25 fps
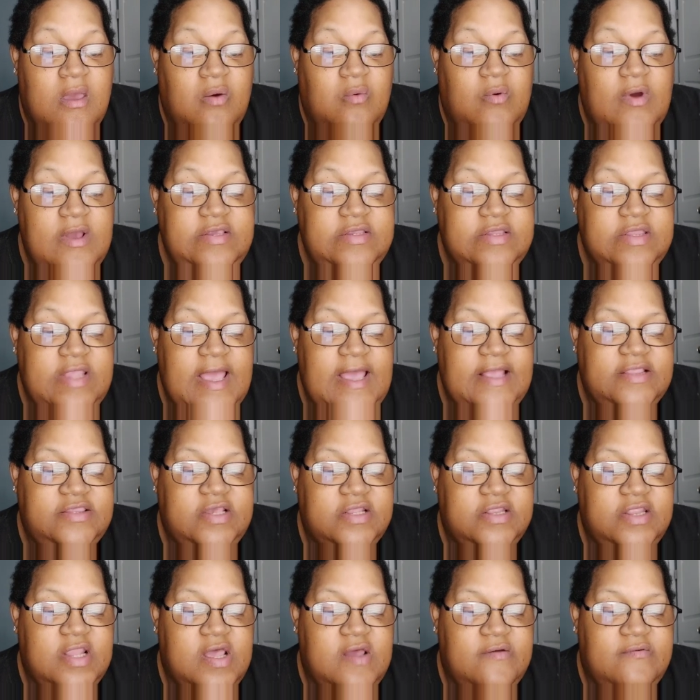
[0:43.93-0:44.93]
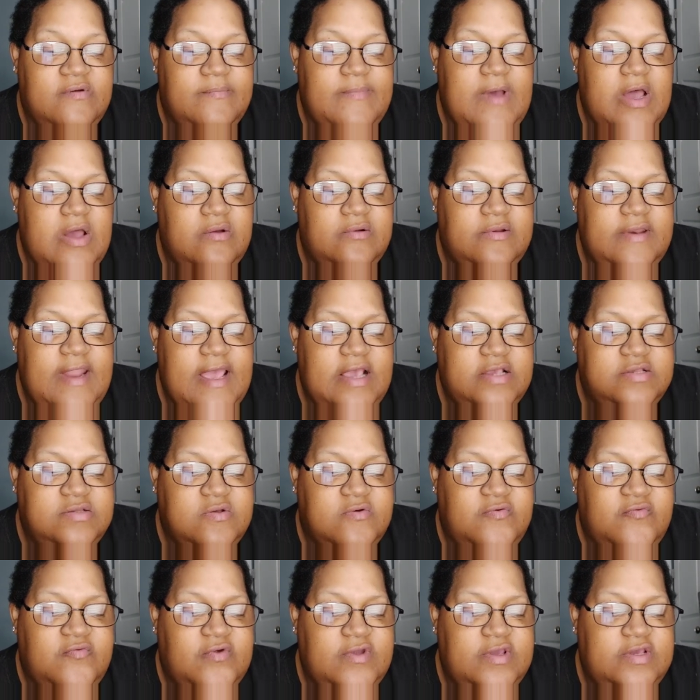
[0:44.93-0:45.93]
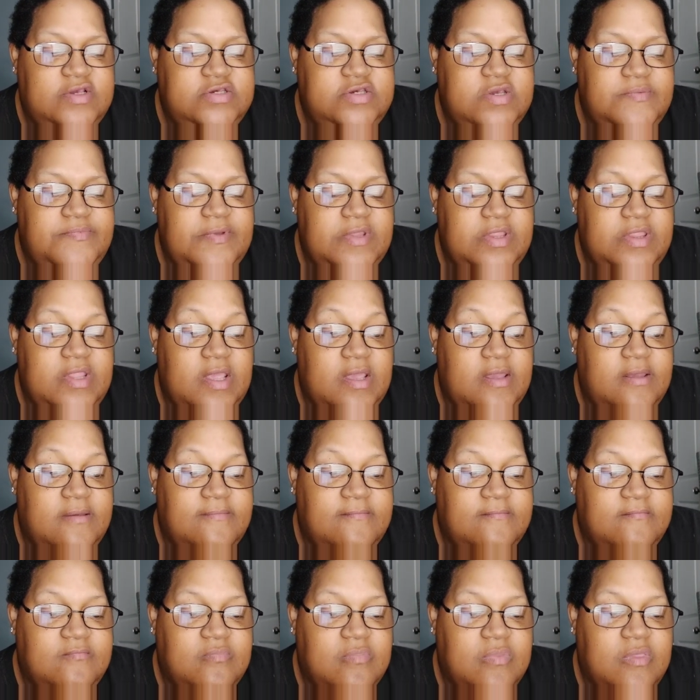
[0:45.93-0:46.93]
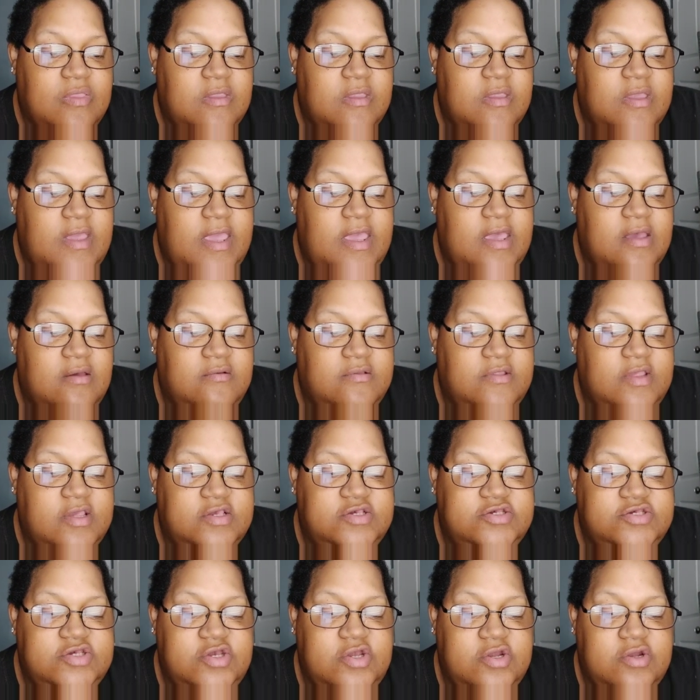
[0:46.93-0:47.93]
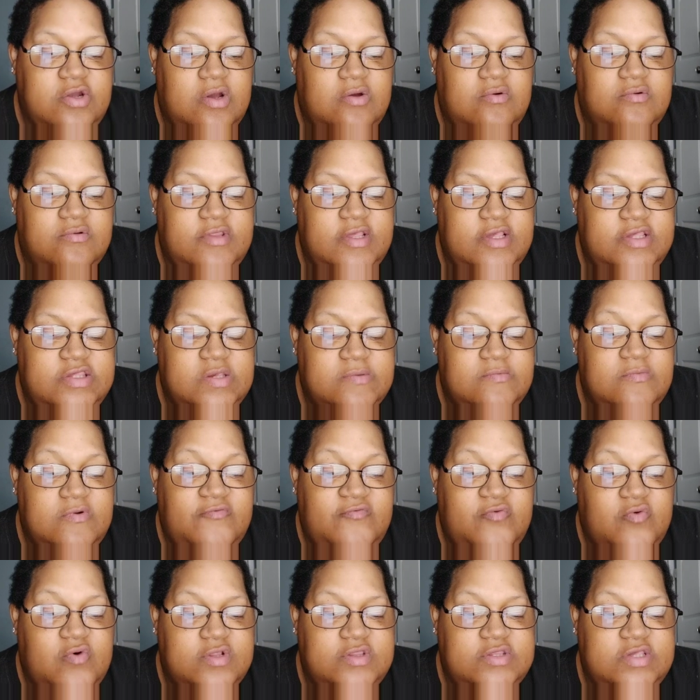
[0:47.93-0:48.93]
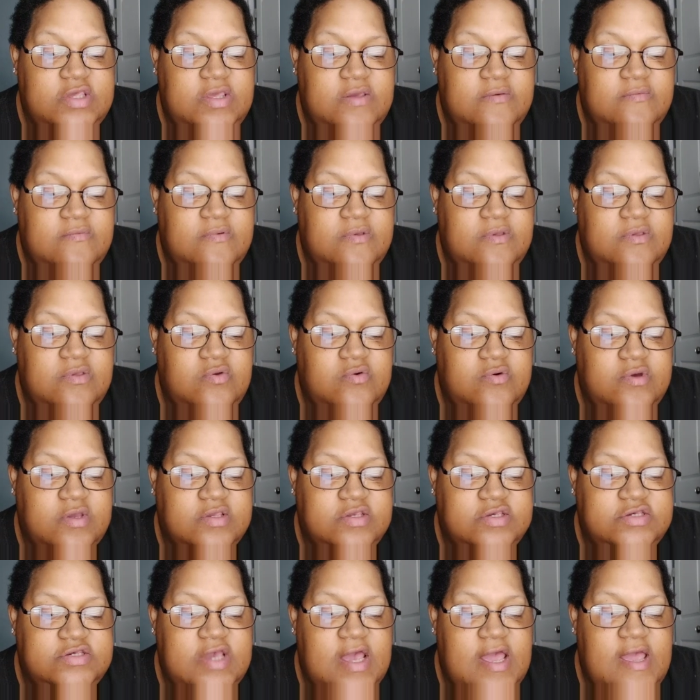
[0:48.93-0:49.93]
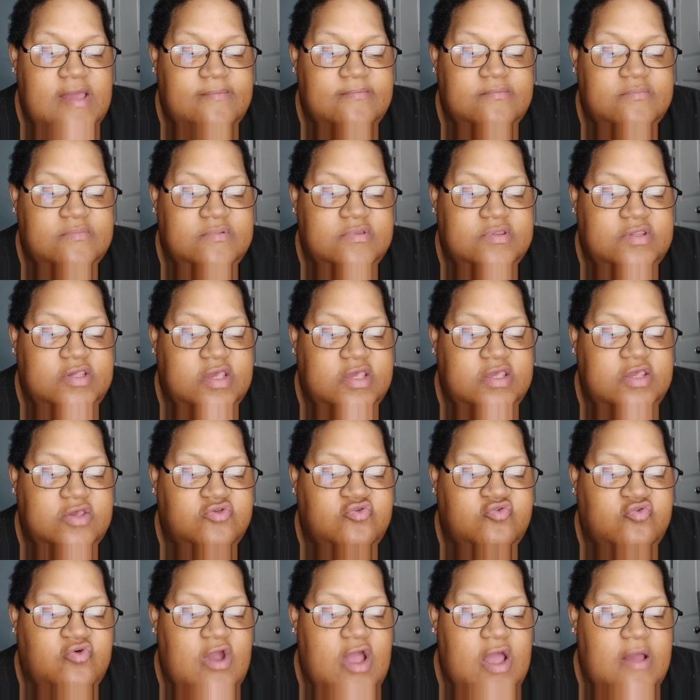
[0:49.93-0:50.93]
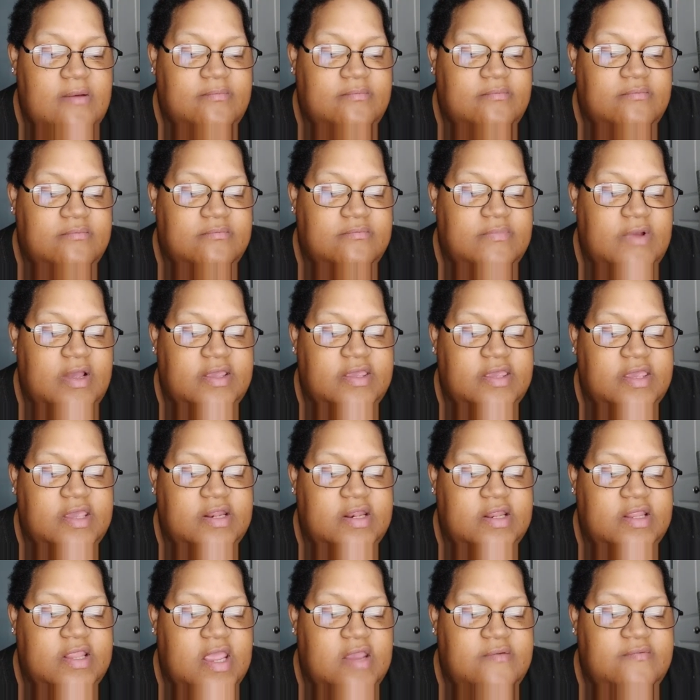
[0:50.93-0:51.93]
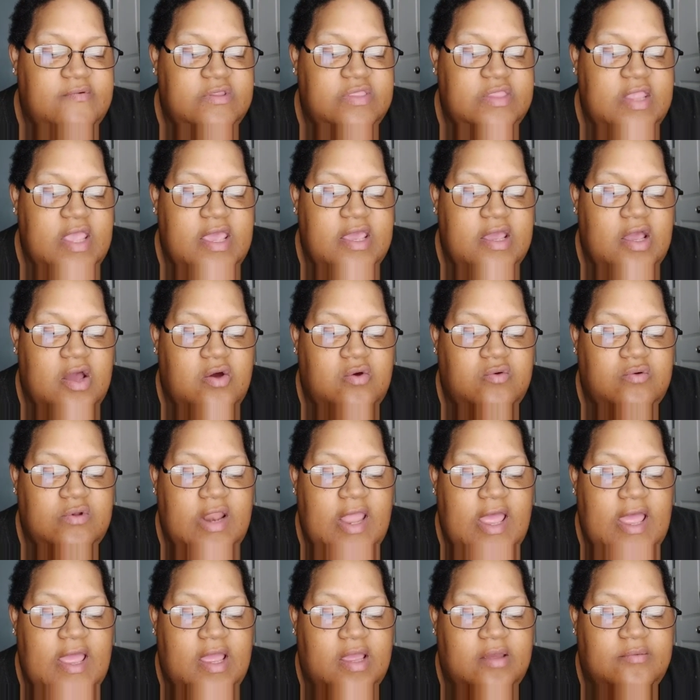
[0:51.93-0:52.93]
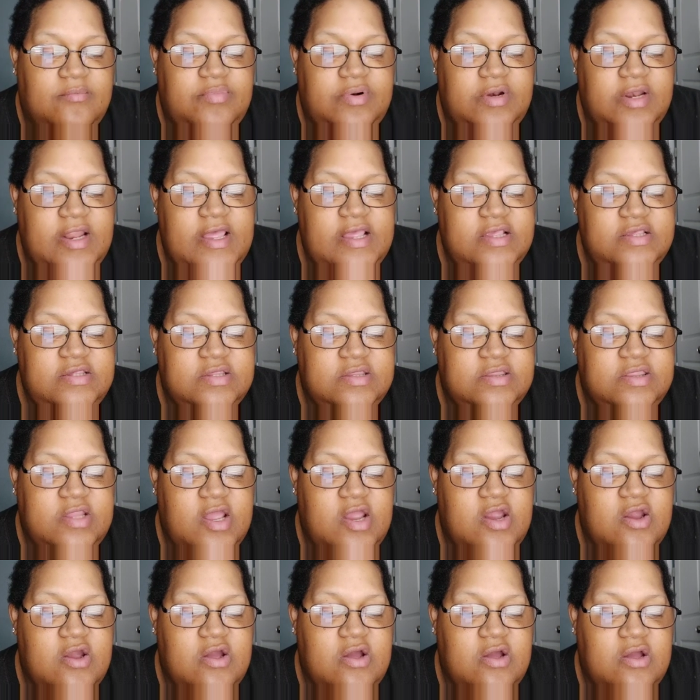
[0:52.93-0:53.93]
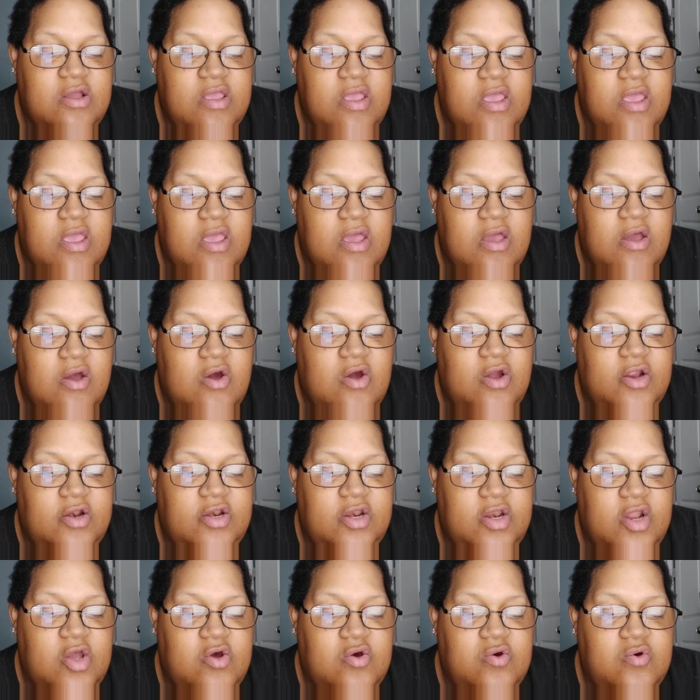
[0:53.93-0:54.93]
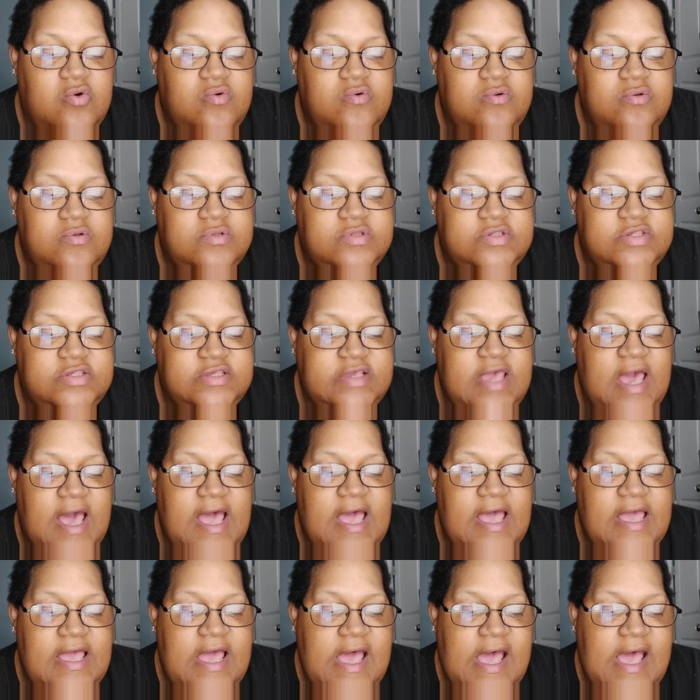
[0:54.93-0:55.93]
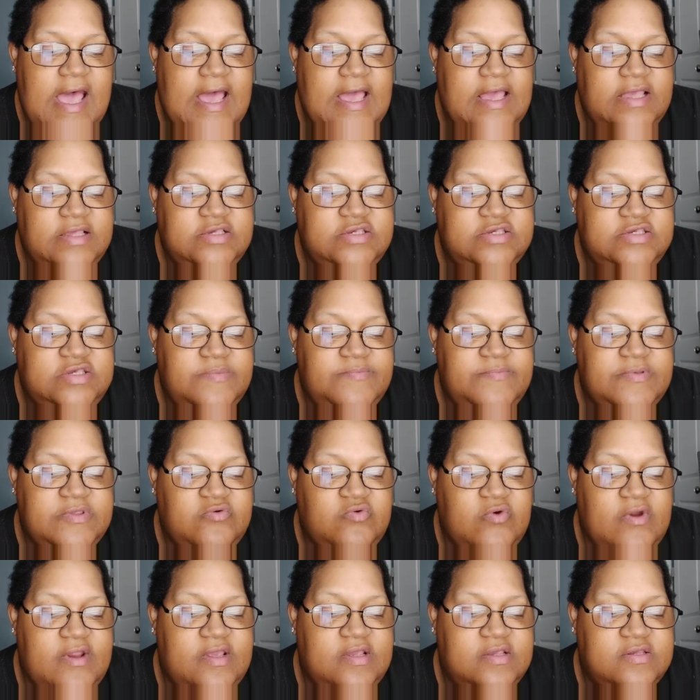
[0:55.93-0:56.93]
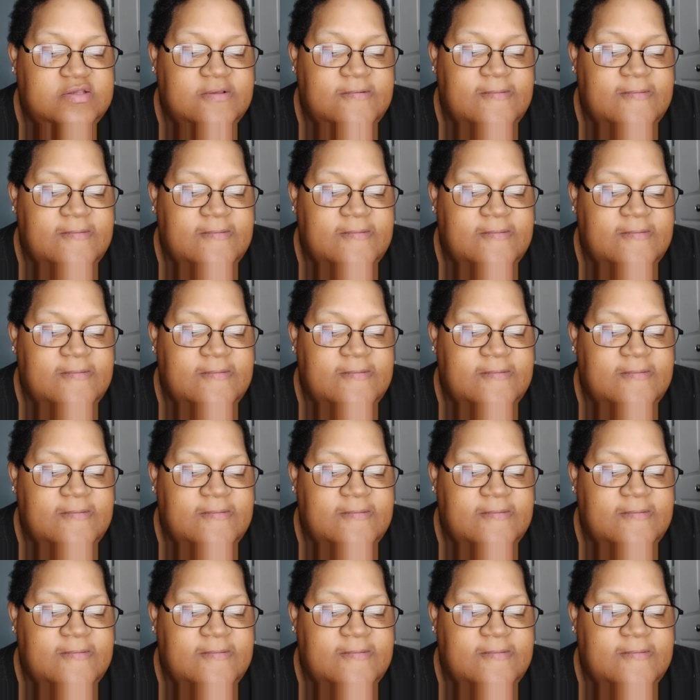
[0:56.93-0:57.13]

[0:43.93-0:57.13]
What's not to love about National Free Shipping Day? Held this year on December 14th, you can shop till you drop by getting everything online. Plus, there are no sky-high shipping rates.